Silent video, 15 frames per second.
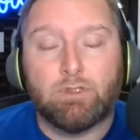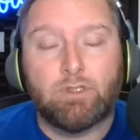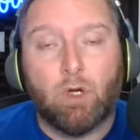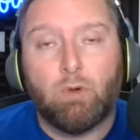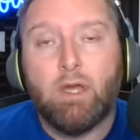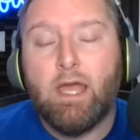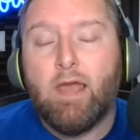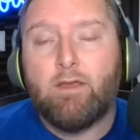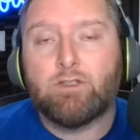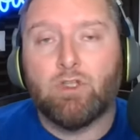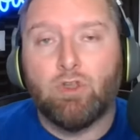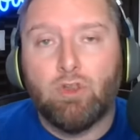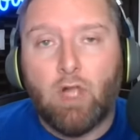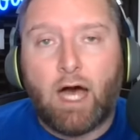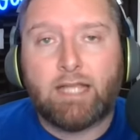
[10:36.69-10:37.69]
So there's a
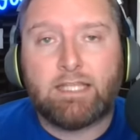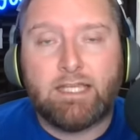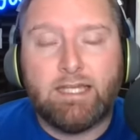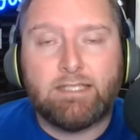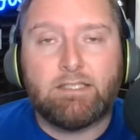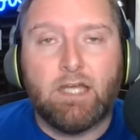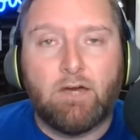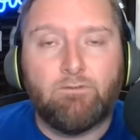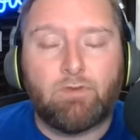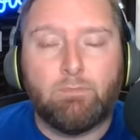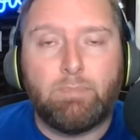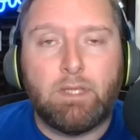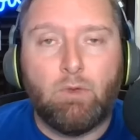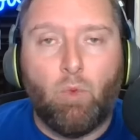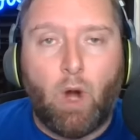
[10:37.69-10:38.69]
lot to get done for
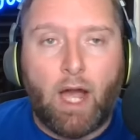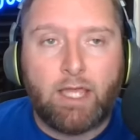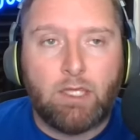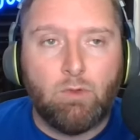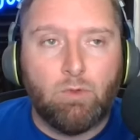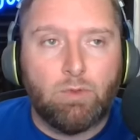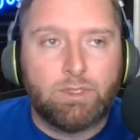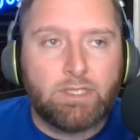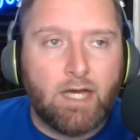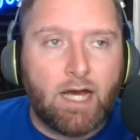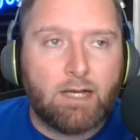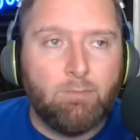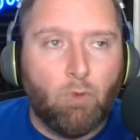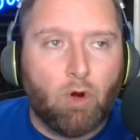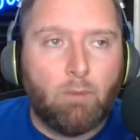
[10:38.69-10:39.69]
BYU, and we'll
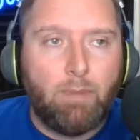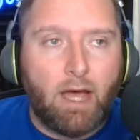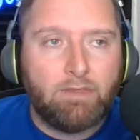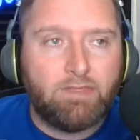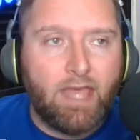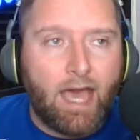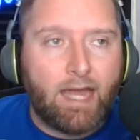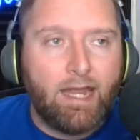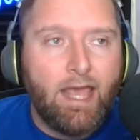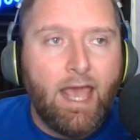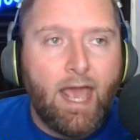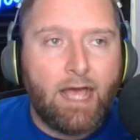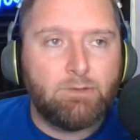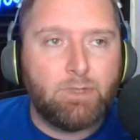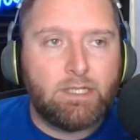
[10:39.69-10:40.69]
talk more about that
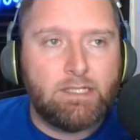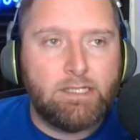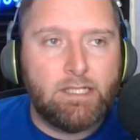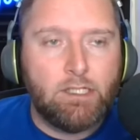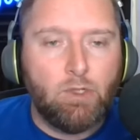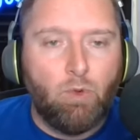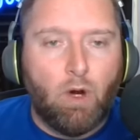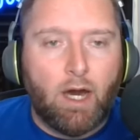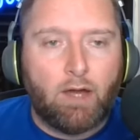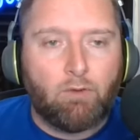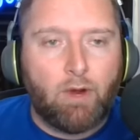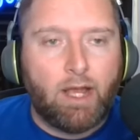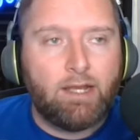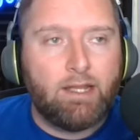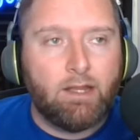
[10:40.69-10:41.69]
as we continue on
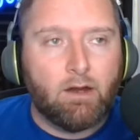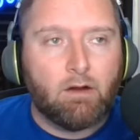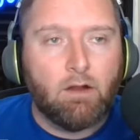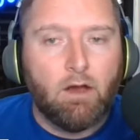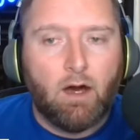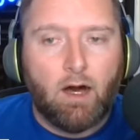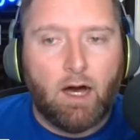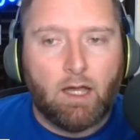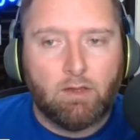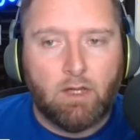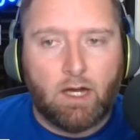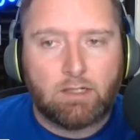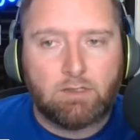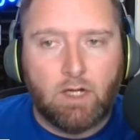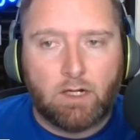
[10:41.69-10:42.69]
right here on
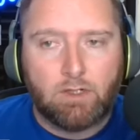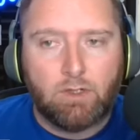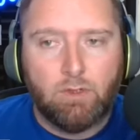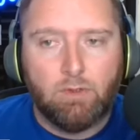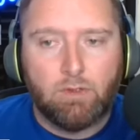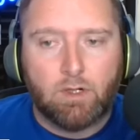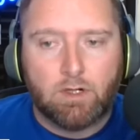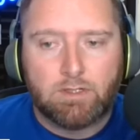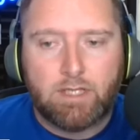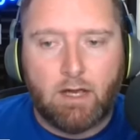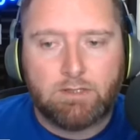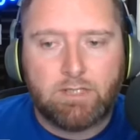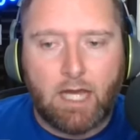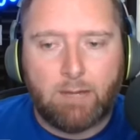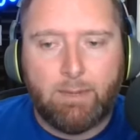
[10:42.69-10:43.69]
Locked On Cougars. Now
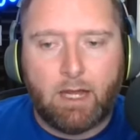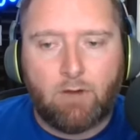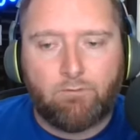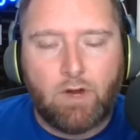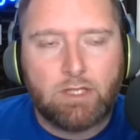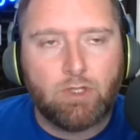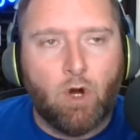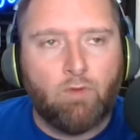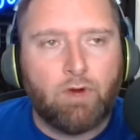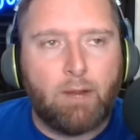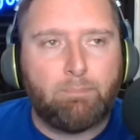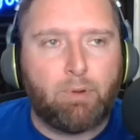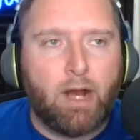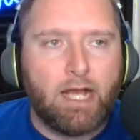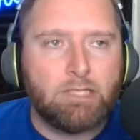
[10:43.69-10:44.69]
let's talk about our friends over
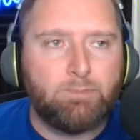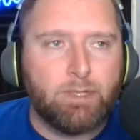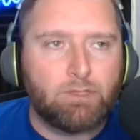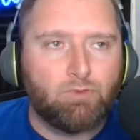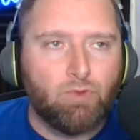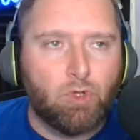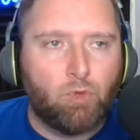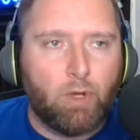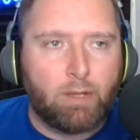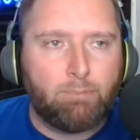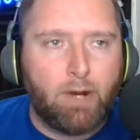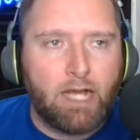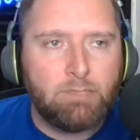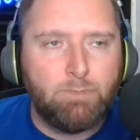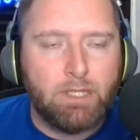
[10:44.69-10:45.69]
at Prize Picks real quick.
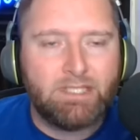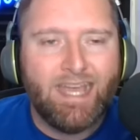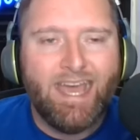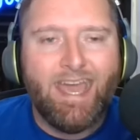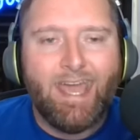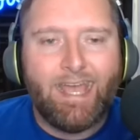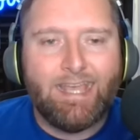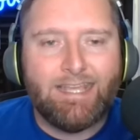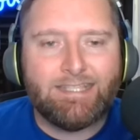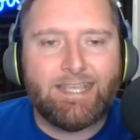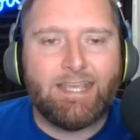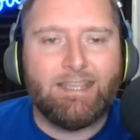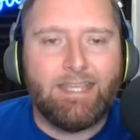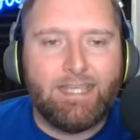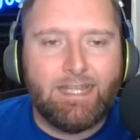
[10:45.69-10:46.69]
Prize Picks is
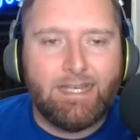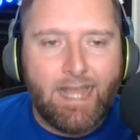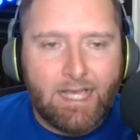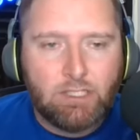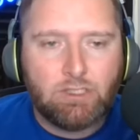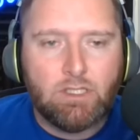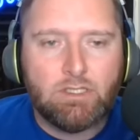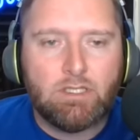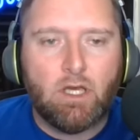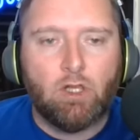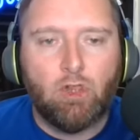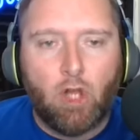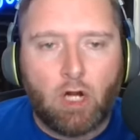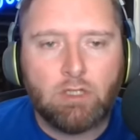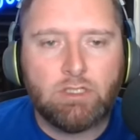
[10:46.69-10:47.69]
the nation's
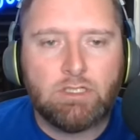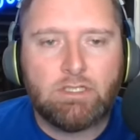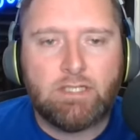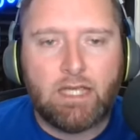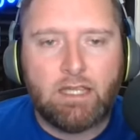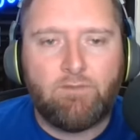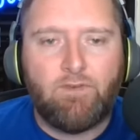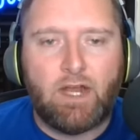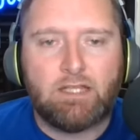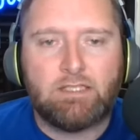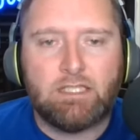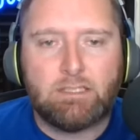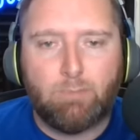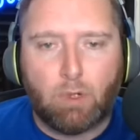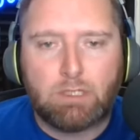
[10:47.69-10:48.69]
largest daily
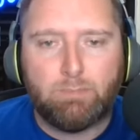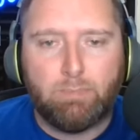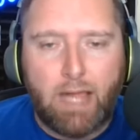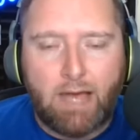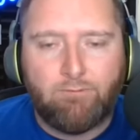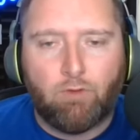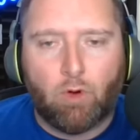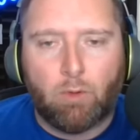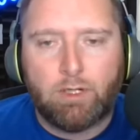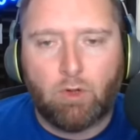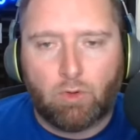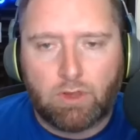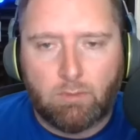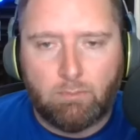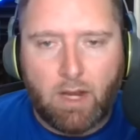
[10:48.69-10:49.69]
fantasy sports platform in
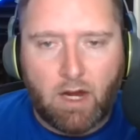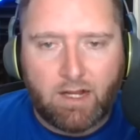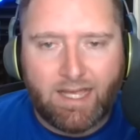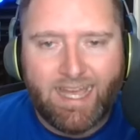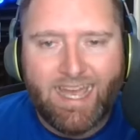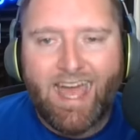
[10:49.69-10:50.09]
North America.